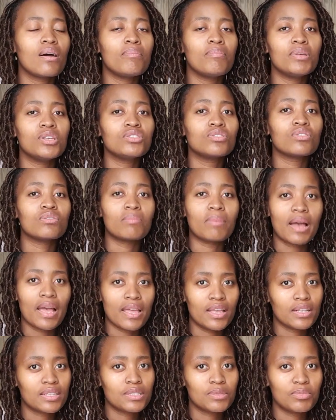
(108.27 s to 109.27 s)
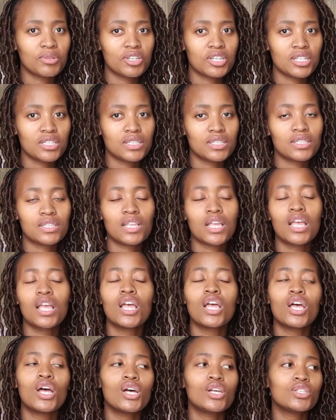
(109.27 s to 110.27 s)
based on my experience.
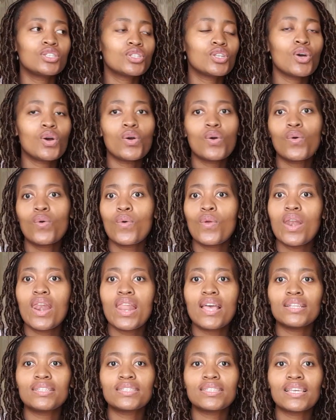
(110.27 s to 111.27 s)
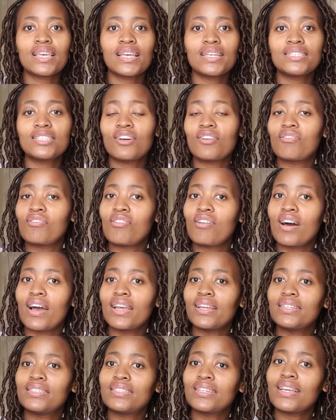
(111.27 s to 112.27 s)
So let's get
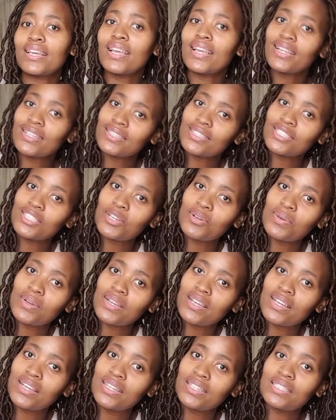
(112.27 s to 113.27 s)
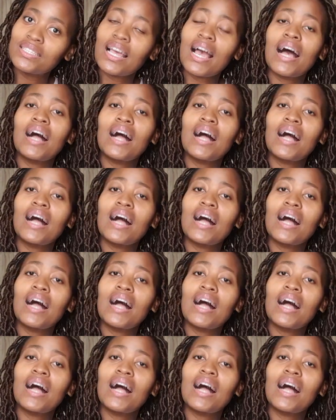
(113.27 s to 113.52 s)
right into it.